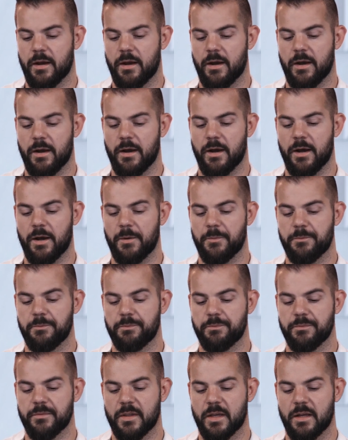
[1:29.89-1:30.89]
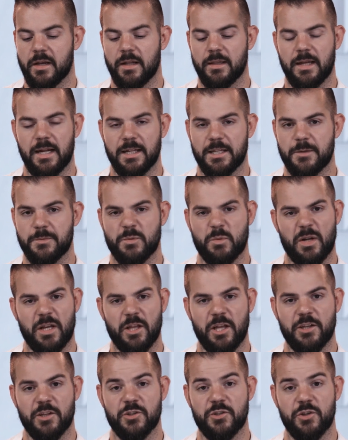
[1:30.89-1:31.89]
A lot of times what I
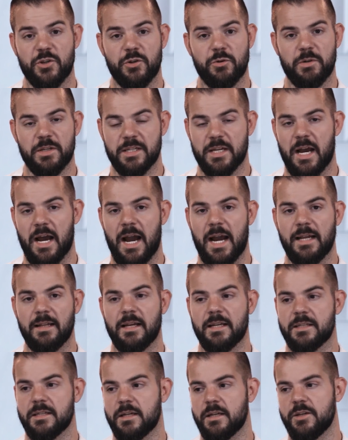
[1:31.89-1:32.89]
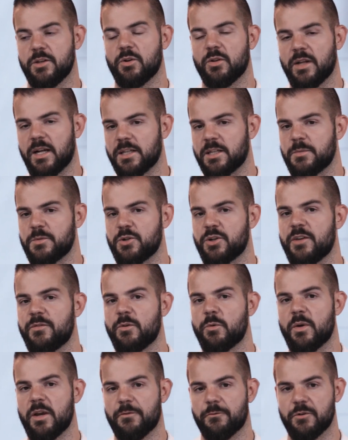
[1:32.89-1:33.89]
like to do is a lot of times you're
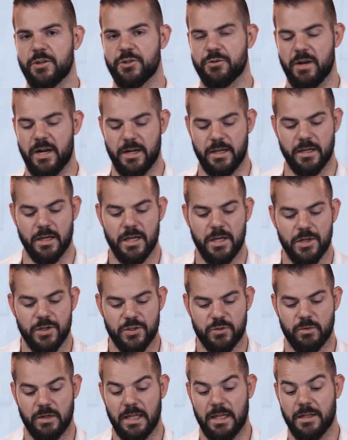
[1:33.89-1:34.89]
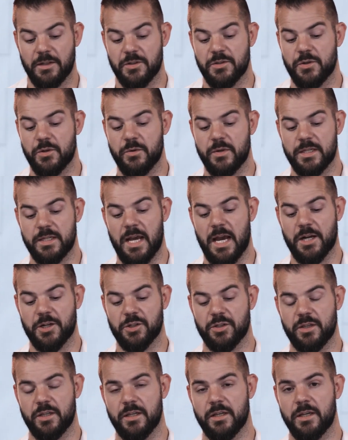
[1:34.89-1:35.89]
giving away a free training. So what I like to do is
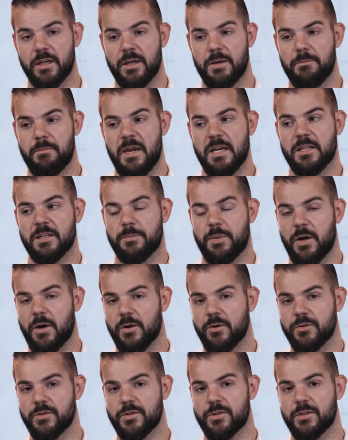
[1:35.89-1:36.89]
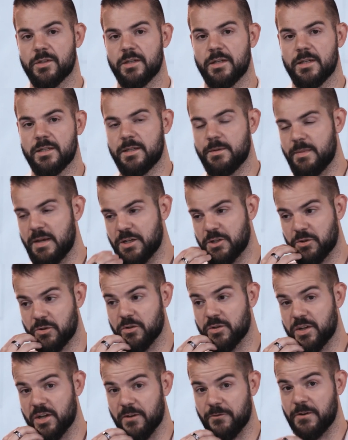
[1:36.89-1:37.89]
actually make the post to make sure
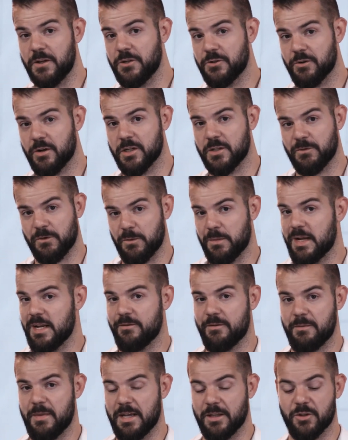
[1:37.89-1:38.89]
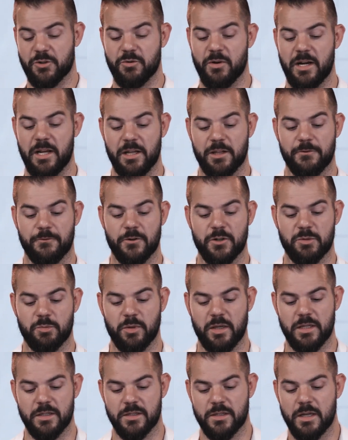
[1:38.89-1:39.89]
there's enough interest for me to even make the training in the first
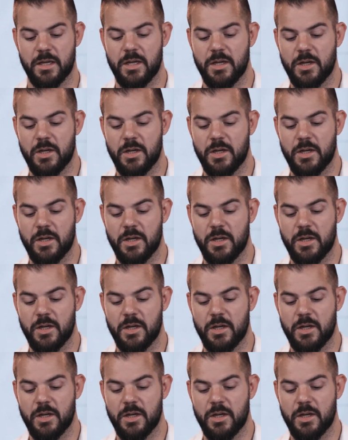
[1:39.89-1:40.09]
place.